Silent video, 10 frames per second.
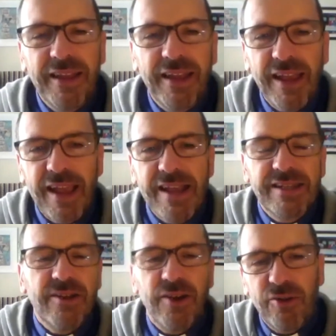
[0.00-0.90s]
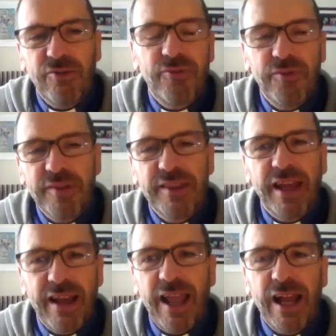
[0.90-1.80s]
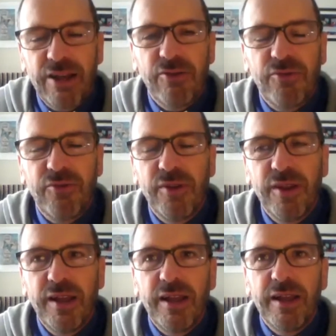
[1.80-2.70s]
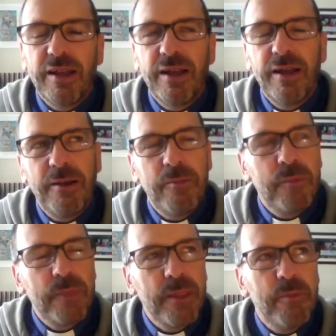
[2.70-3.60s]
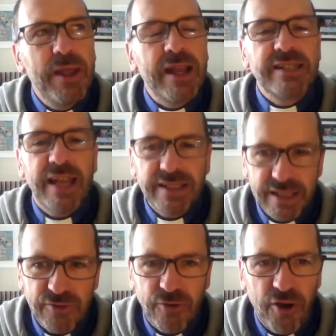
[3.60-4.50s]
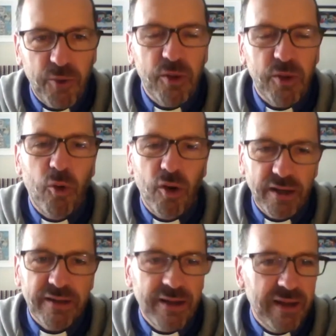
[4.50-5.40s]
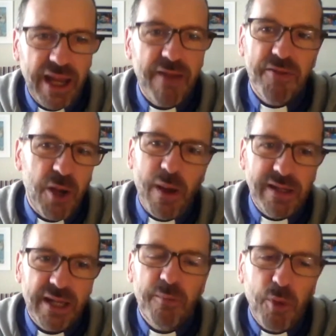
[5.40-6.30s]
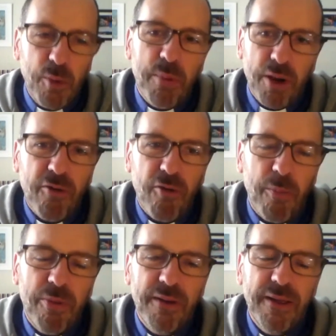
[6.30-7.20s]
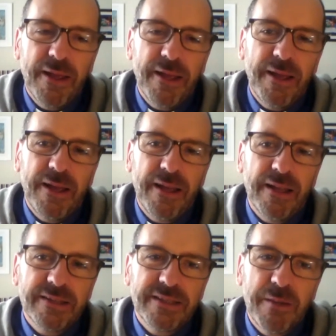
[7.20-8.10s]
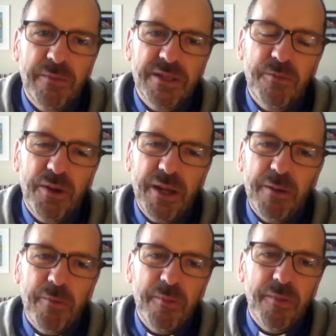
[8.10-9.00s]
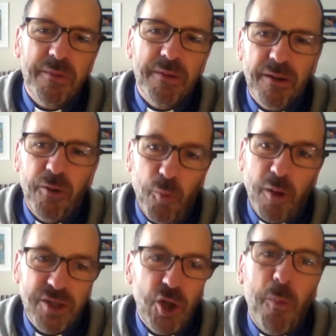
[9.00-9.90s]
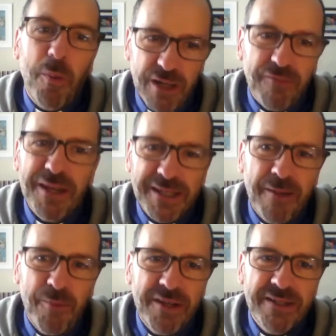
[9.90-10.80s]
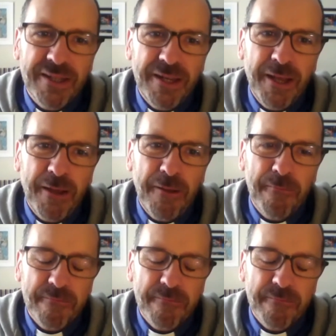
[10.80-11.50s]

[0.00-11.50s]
he's kind of that lack of being satisfied with what, even though he's had a bumper crop, seems to be almost the opposite of contentment, isn't it? Yeah.